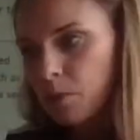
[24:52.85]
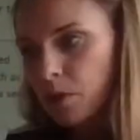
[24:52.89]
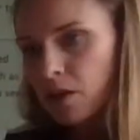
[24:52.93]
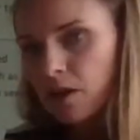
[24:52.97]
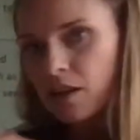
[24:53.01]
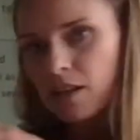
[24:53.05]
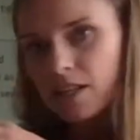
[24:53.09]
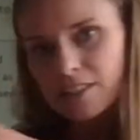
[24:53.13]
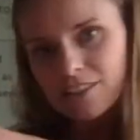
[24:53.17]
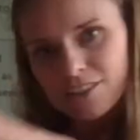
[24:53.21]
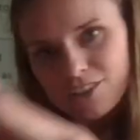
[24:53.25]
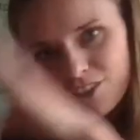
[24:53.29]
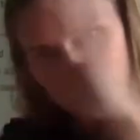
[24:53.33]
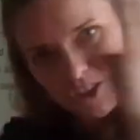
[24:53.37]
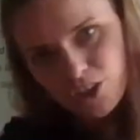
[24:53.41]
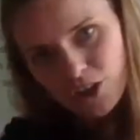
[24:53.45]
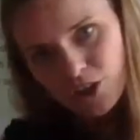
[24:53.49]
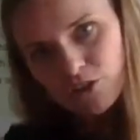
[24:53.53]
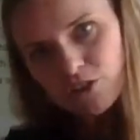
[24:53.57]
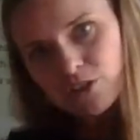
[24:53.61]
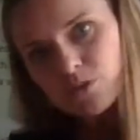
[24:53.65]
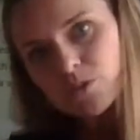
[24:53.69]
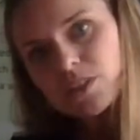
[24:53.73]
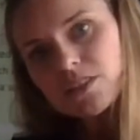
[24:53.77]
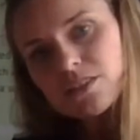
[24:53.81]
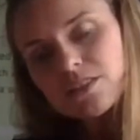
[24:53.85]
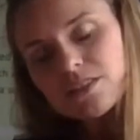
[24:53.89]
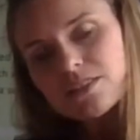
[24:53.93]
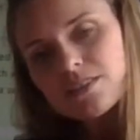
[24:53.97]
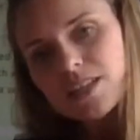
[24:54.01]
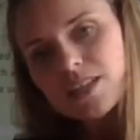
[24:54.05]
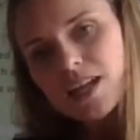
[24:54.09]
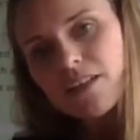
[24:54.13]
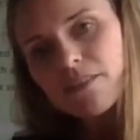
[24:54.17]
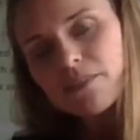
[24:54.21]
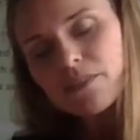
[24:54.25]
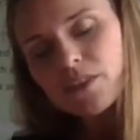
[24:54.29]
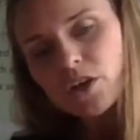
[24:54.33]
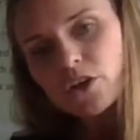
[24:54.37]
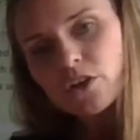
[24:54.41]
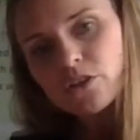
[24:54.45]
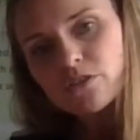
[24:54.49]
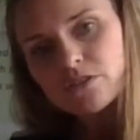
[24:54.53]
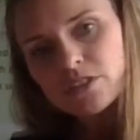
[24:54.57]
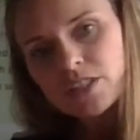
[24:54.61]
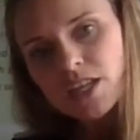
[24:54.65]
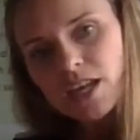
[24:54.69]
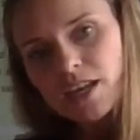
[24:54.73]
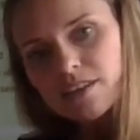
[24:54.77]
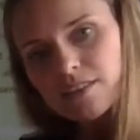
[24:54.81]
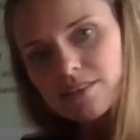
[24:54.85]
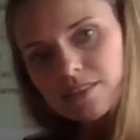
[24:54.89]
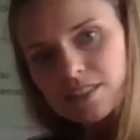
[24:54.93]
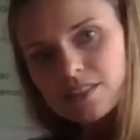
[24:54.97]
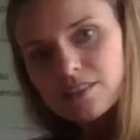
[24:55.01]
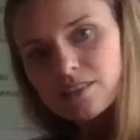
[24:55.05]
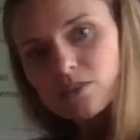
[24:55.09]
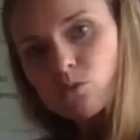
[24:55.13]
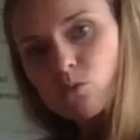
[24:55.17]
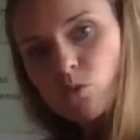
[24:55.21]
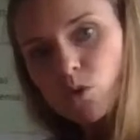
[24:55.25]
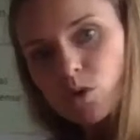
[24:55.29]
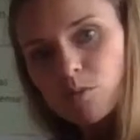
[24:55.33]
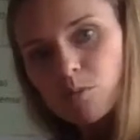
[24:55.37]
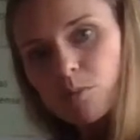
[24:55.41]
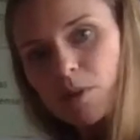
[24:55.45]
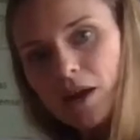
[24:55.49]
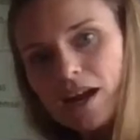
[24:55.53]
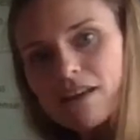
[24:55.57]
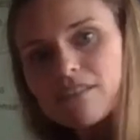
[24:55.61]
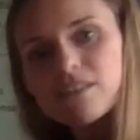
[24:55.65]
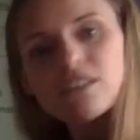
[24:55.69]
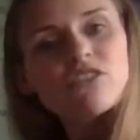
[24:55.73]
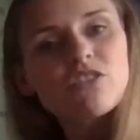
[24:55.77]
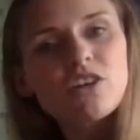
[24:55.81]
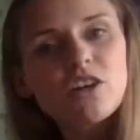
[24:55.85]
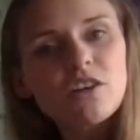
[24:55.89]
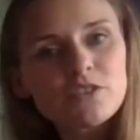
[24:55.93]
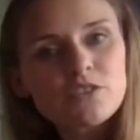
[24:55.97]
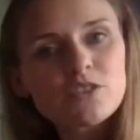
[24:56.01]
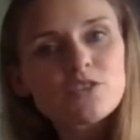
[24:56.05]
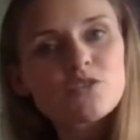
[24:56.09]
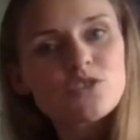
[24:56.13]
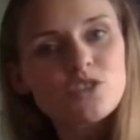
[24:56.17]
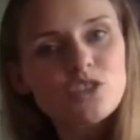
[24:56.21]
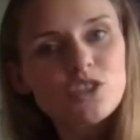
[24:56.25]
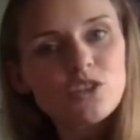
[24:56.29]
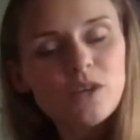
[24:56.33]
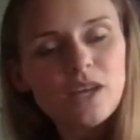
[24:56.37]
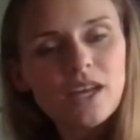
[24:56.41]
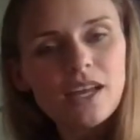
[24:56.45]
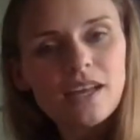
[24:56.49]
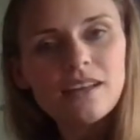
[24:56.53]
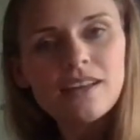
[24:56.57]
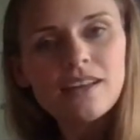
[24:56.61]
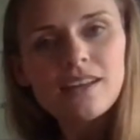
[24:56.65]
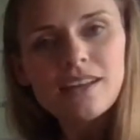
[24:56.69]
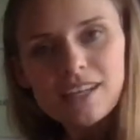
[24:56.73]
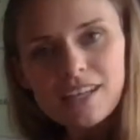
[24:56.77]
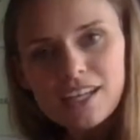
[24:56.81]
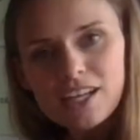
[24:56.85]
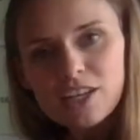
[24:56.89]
Burling, show you understand the whole text in the one paragraph you're doing,